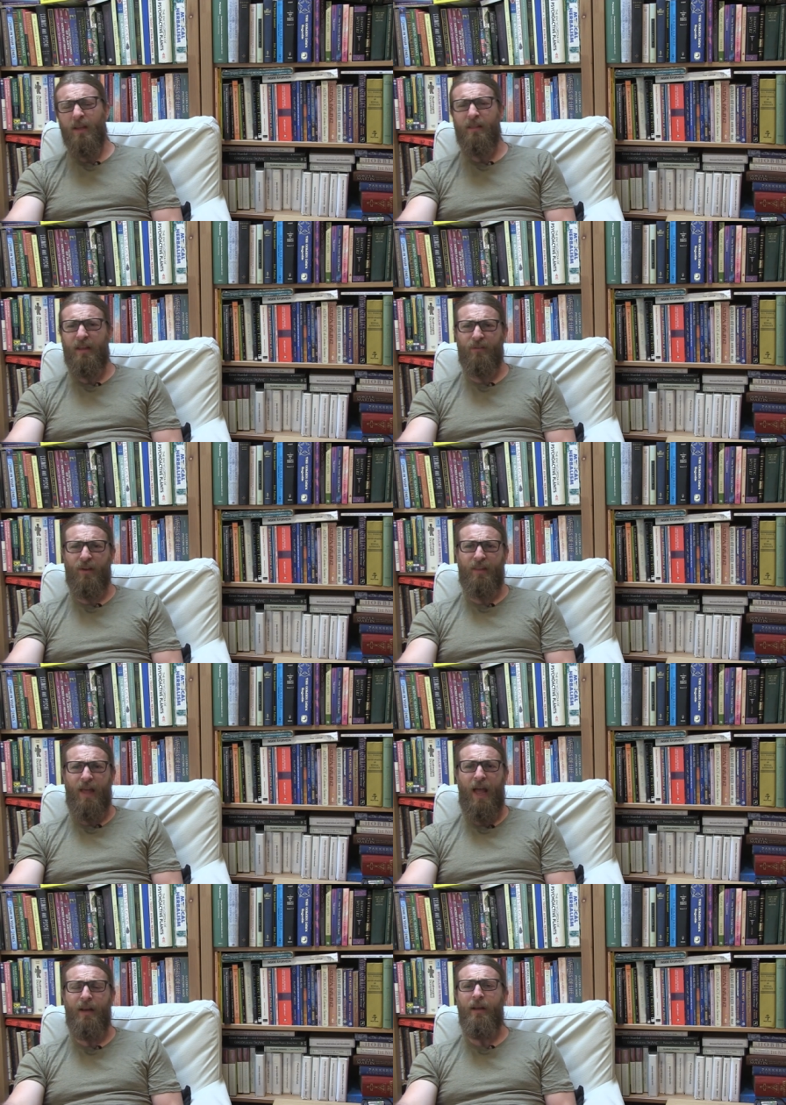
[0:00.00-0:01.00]
things like
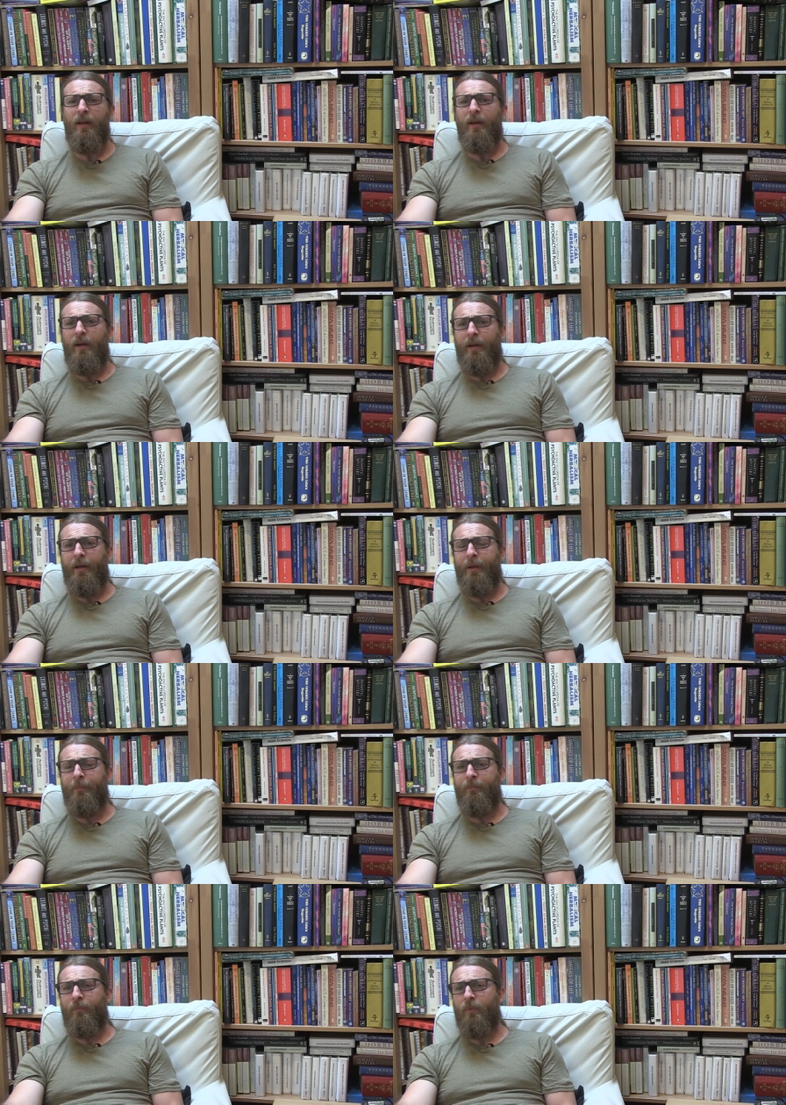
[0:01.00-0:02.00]
that
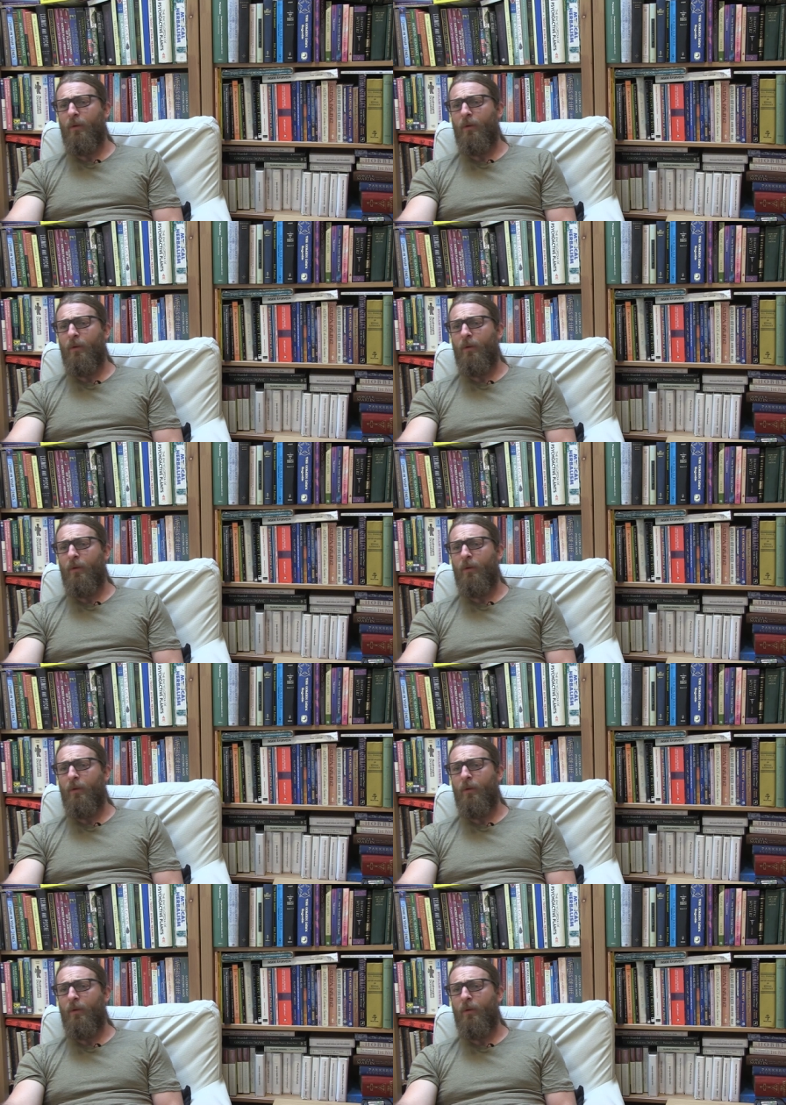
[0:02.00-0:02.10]
um,